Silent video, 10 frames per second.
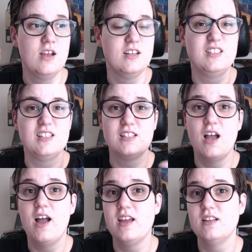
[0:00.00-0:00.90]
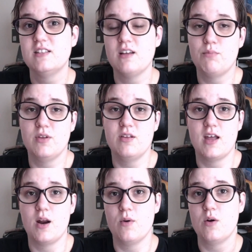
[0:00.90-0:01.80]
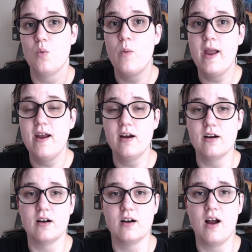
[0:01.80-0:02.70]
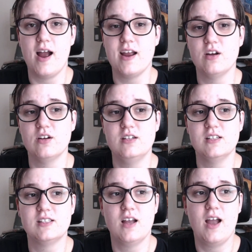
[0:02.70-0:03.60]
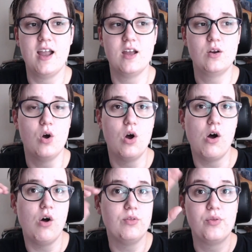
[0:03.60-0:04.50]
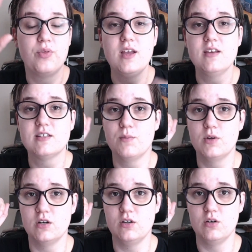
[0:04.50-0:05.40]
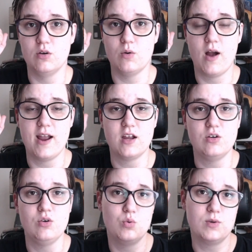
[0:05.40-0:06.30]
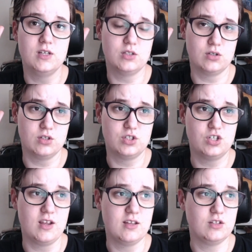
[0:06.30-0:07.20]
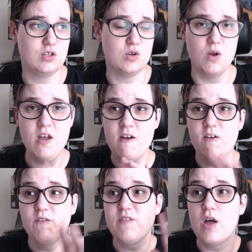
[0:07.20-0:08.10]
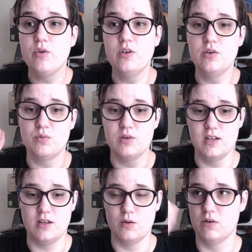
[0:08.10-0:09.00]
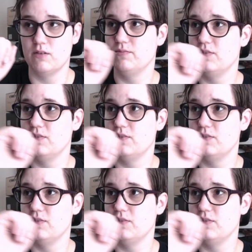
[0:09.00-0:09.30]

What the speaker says: design something that I want to wear, I could decide all the things I'm going to do, I could do research into falconry or,